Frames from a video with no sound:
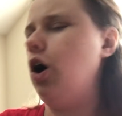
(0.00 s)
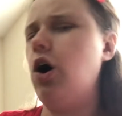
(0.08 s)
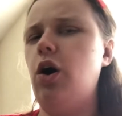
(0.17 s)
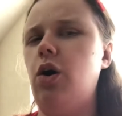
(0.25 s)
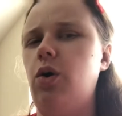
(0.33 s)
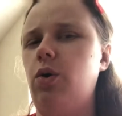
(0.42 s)

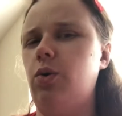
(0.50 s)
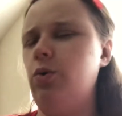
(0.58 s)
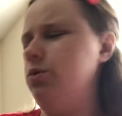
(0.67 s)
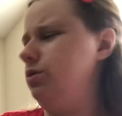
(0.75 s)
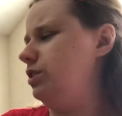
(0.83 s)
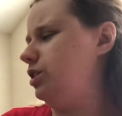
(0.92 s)

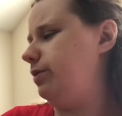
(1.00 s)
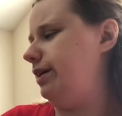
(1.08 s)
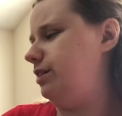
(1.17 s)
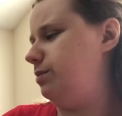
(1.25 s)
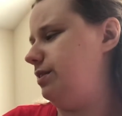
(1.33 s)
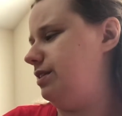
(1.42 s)
Oh,
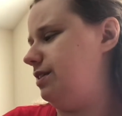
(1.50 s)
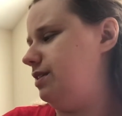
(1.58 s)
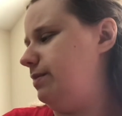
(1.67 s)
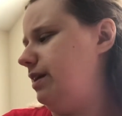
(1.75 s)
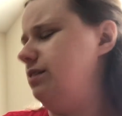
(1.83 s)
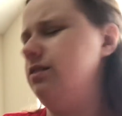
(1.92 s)
squeaked
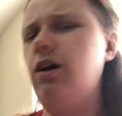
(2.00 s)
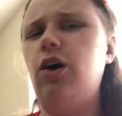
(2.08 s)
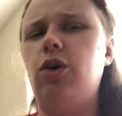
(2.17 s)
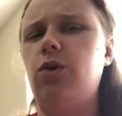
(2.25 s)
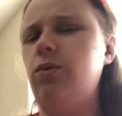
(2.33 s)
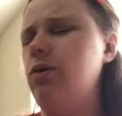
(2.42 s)
Mrs. Mouse.
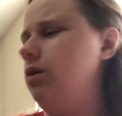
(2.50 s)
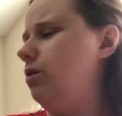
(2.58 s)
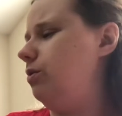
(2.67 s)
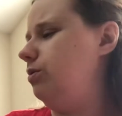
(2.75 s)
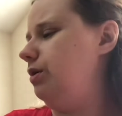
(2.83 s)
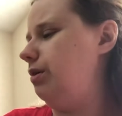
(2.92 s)
Oh,
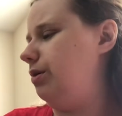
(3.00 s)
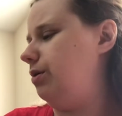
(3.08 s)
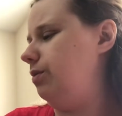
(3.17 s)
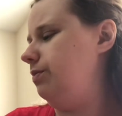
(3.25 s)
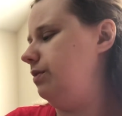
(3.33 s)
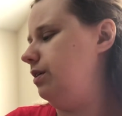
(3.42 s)
oh,
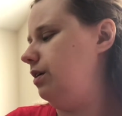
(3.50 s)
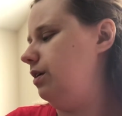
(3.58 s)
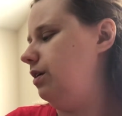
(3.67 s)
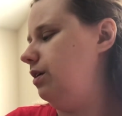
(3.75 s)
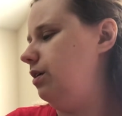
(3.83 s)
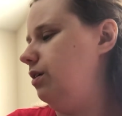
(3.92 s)
oh.
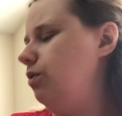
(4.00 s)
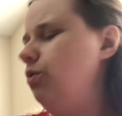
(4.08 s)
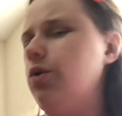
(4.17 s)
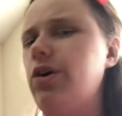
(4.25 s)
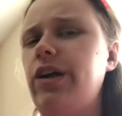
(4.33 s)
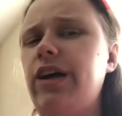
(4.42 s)

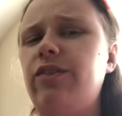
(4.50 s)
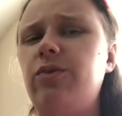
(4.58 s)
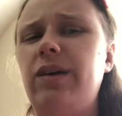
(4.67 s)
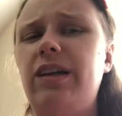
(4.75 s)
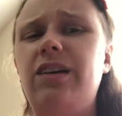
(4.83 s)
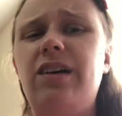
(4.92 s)
What have
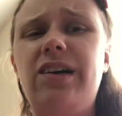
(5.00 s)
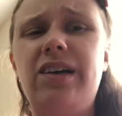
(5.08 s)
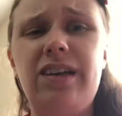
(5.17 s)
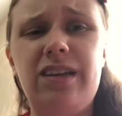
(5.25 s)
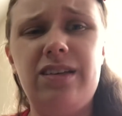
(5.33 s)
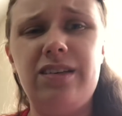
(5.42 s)
we
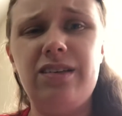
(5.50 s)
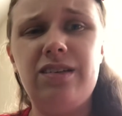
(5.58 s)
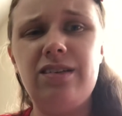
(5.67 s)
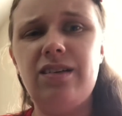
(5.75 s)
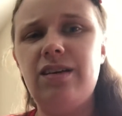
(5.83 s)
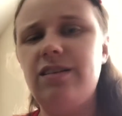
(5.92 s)
done?
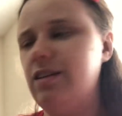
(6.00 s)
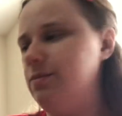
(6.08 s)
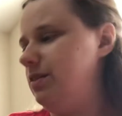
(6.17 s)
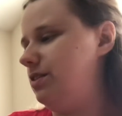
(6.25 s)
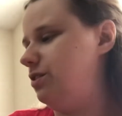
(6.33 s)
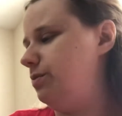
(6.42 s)
said
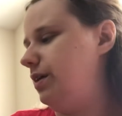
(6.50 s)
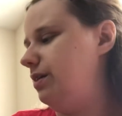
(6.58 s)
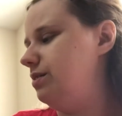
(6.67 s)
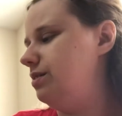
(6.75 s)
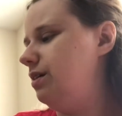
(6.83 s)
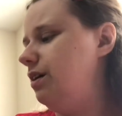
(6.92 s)
Mr.
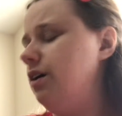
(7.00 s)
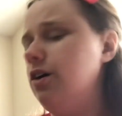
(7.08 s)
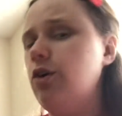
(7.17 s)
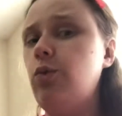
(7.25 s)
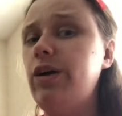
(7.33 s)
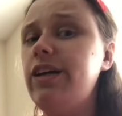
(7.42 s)
Mouse.
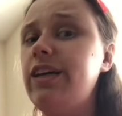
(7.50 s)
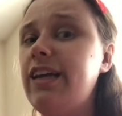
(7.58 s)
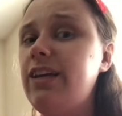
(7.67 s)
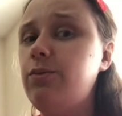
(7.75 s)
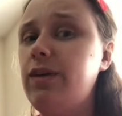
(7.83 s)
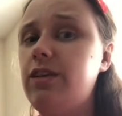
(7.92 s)
What
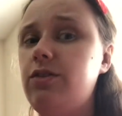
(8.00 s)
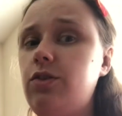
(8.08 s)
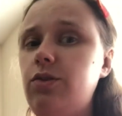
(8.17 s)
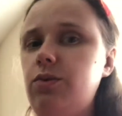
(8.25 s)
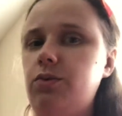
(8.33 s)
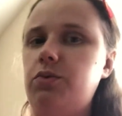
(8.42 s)
can we
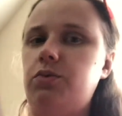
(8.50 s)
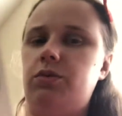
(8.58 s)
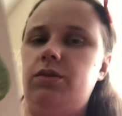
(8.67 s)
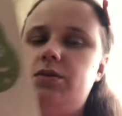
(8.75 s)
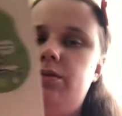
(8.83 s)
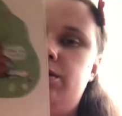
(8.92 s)
do?